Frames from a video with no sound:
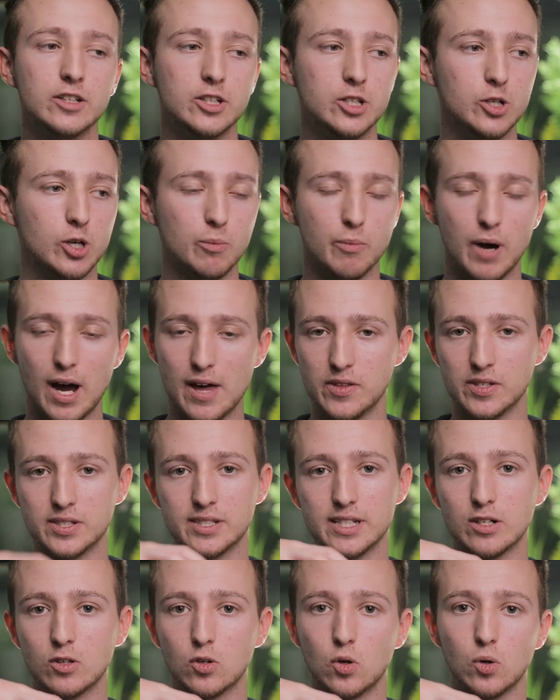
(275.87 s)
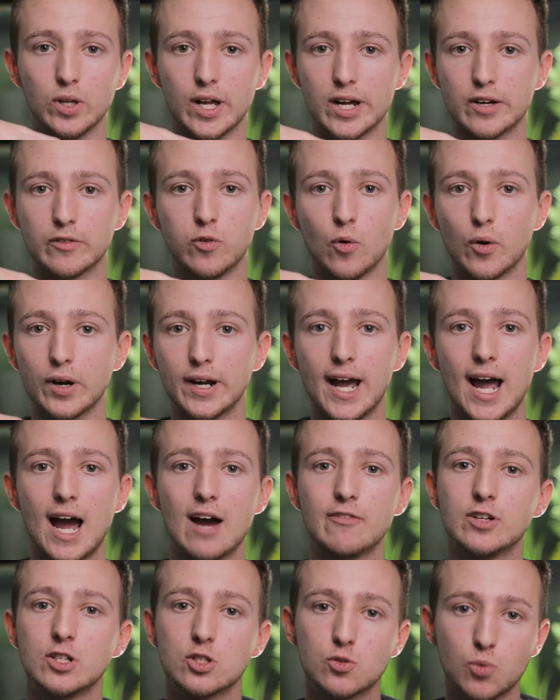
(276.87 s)
You can buy the single like
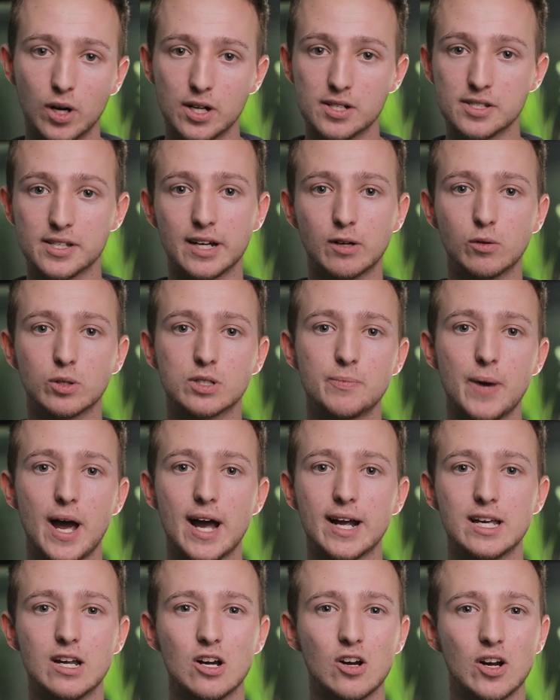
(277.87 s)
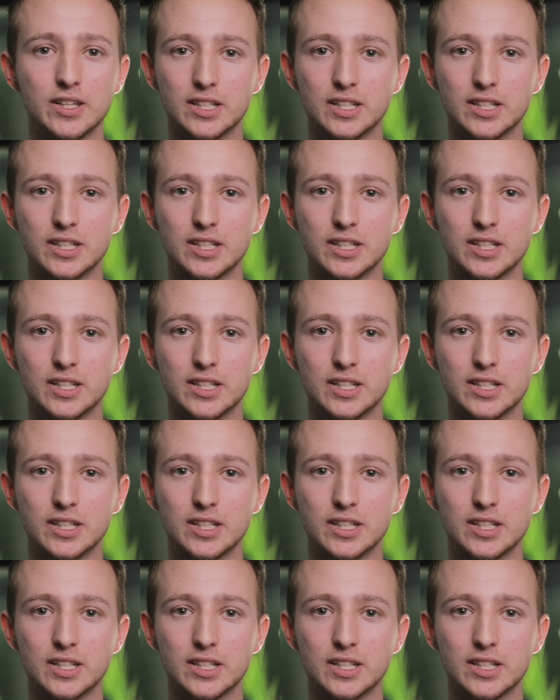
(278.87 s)
4.5-inch ones like what's back here.